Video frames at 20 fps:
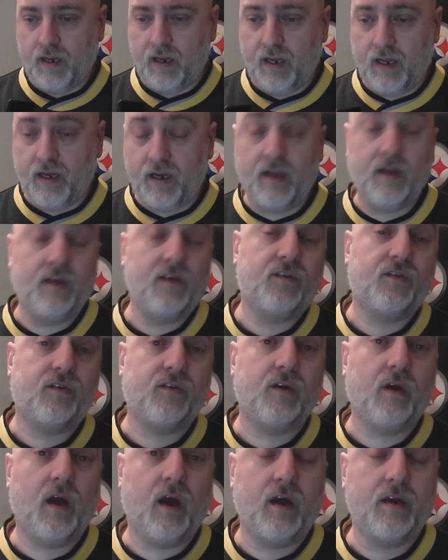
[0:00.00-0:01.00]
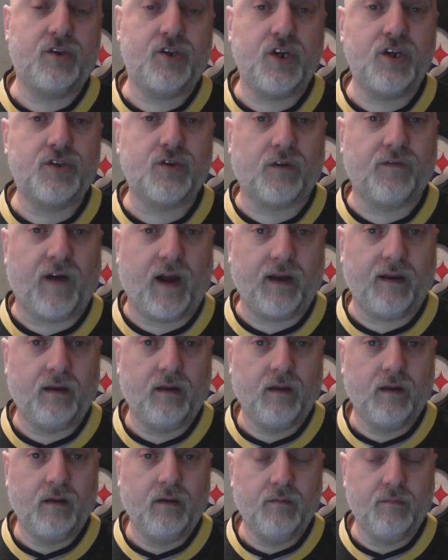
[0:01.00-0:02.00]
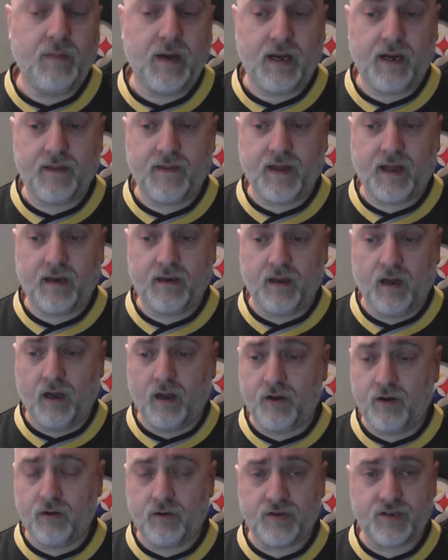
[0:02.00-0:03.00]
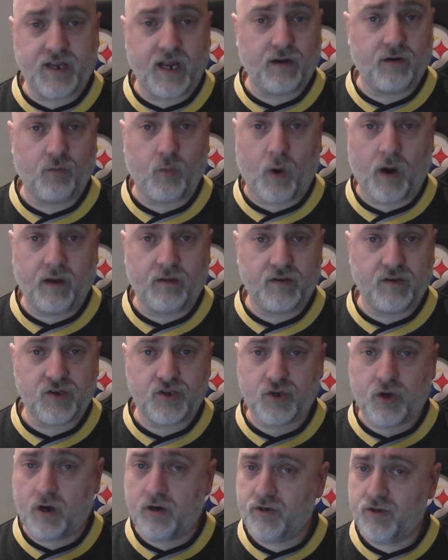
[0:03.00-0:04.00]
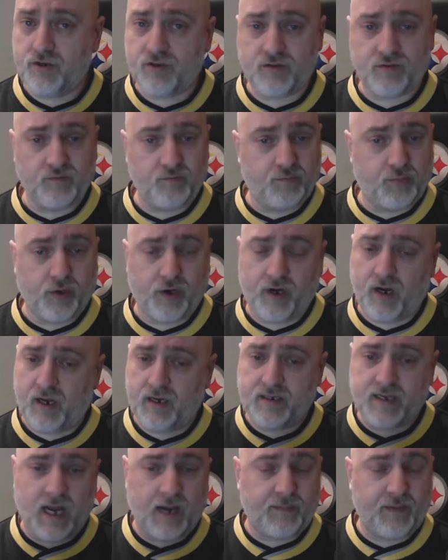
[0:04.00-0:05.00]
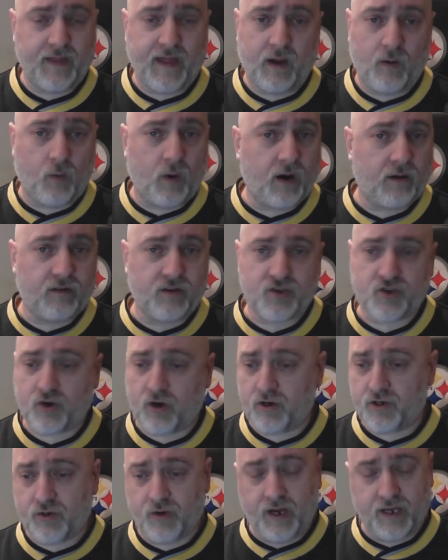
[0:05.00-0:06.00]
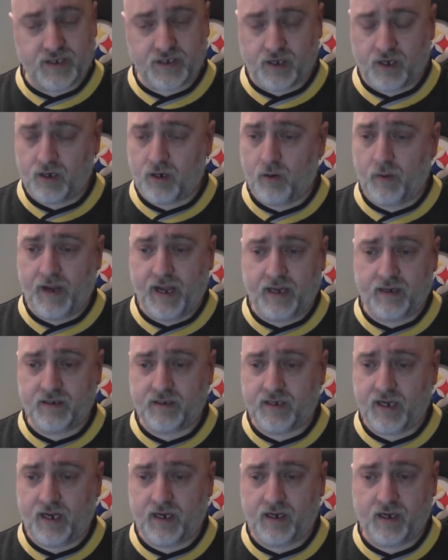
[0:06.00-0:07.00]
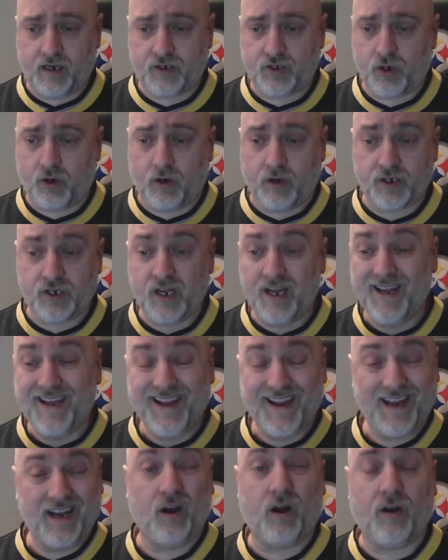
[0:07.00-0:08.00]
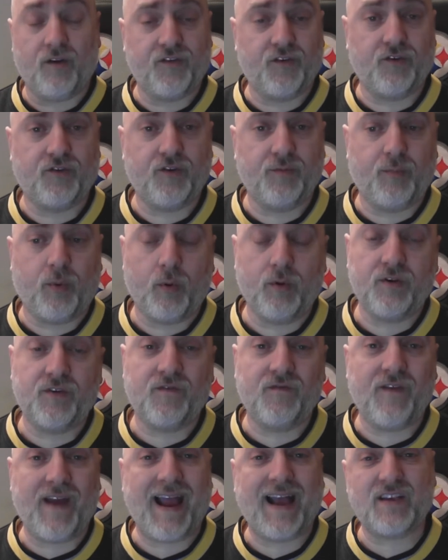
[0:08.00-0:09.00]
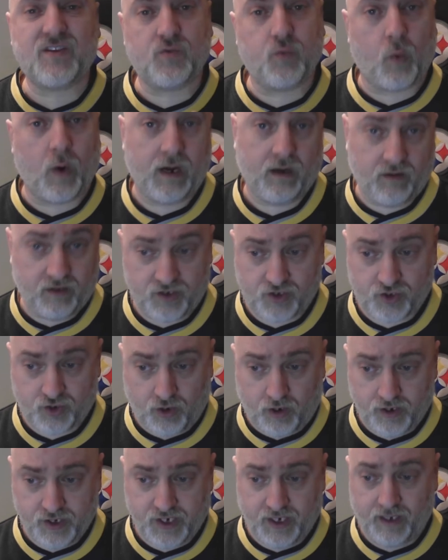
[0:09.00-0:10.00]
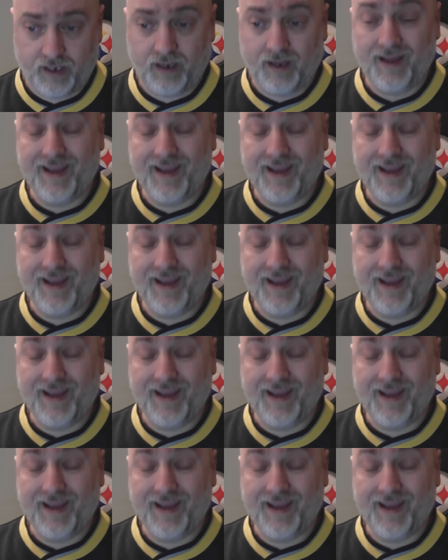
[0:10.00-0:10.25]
It is Qi certified, meaning that your standard wireless chargers, put it on top of that wireless charger, it's going to go ahead and take a charge. It also supports fast wireless charging.